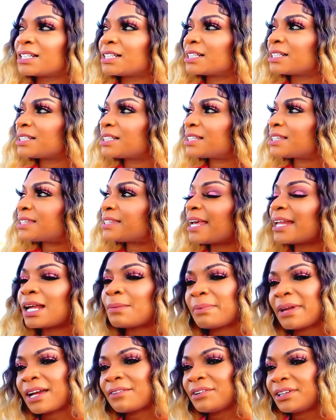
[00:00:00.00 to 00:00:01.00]
set
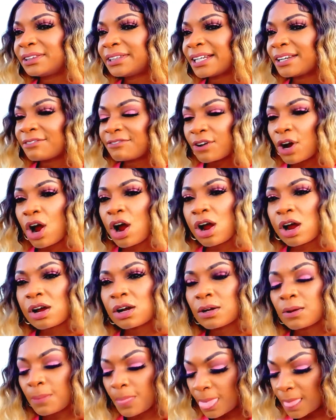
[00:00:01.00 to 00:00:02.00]
up everything for
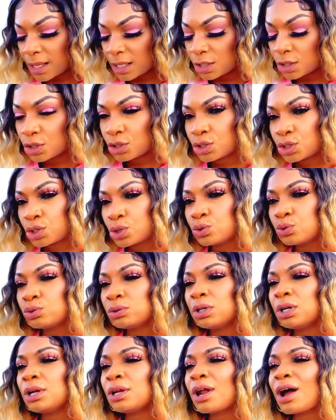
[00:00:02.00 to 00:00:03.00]
her to
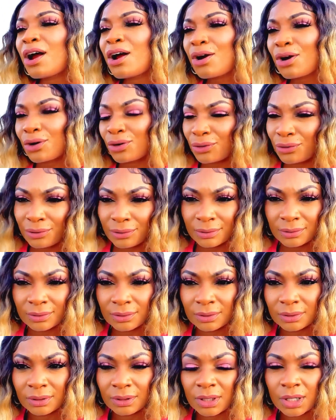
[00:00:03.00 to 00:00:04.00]

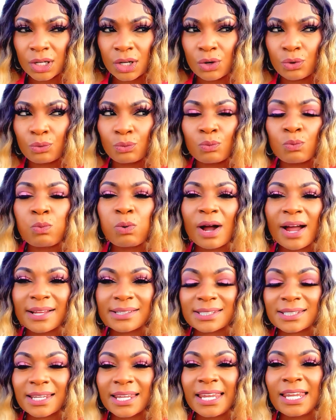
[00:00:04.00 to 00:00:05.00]
learn
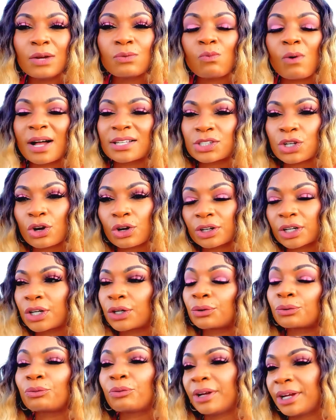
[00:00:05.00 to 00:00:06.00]
what he wants her
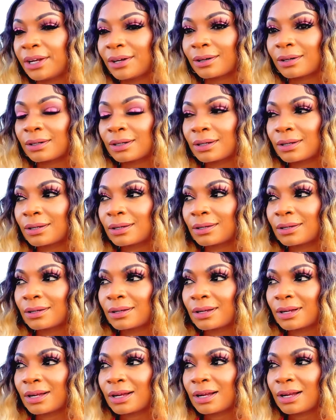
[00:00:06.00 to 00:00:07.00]
career,
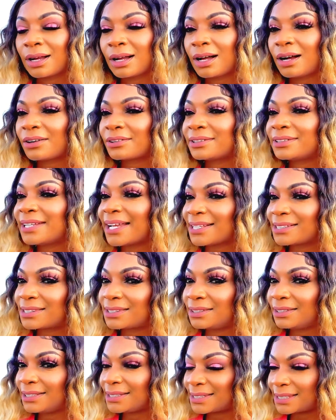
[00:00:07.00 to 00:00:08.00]
her
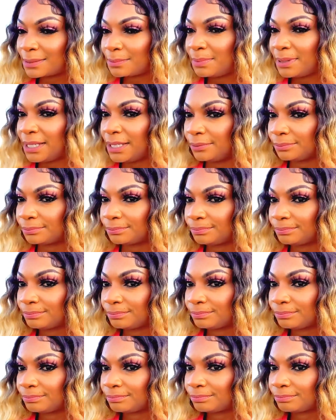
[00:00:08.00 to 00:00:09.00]
destiny to be.
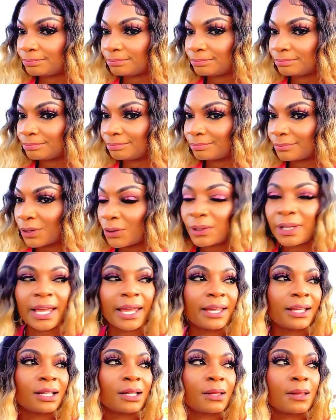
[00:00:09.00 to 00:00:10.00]
Okay?